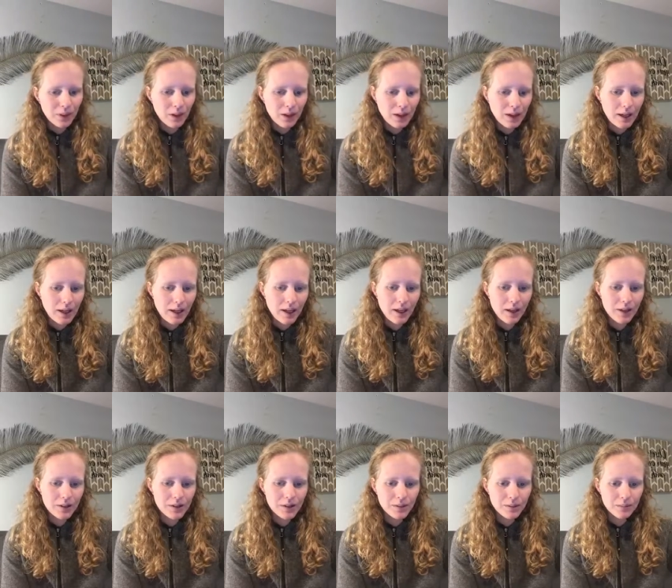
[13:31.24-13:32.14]

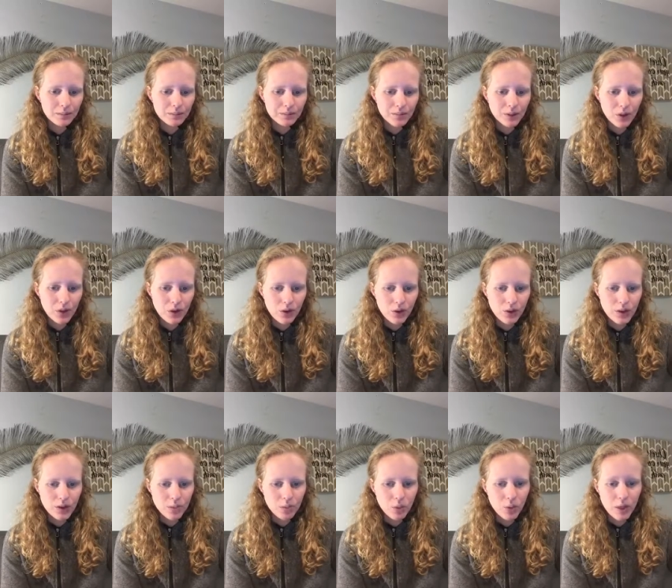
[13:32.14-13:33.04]
And,
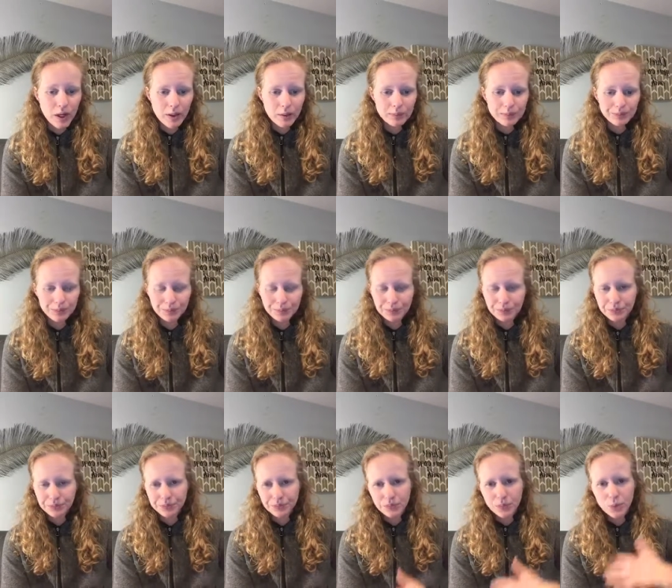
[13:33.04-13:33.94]
this point,
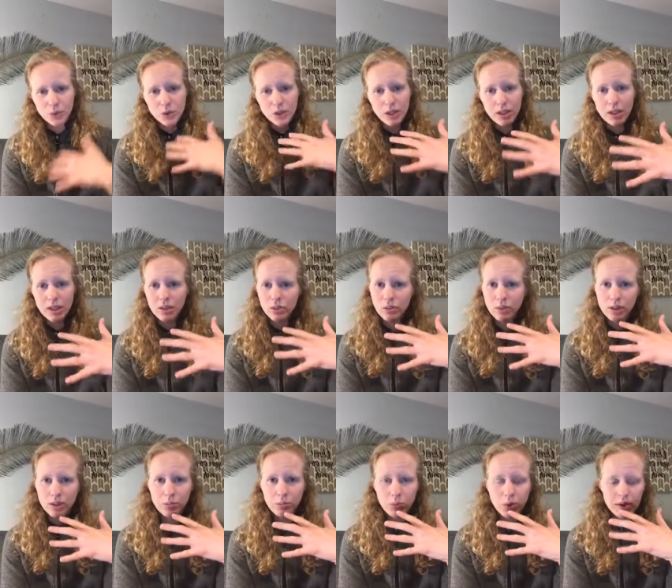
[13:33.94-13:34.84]
which I think is
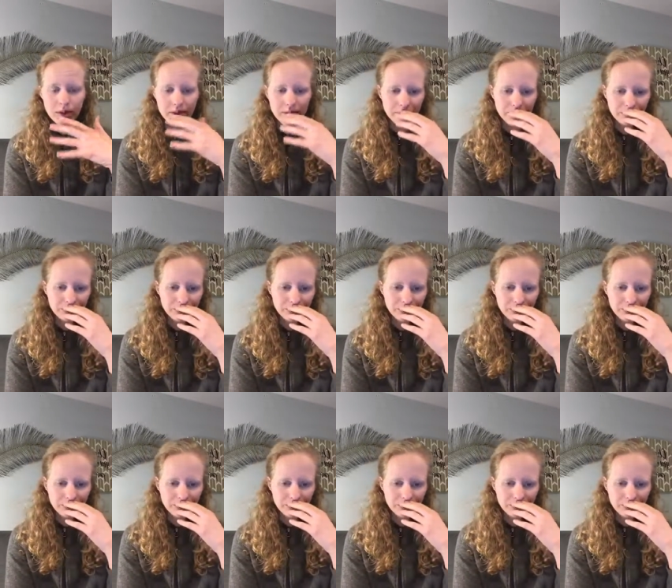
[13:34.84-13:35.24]
really important,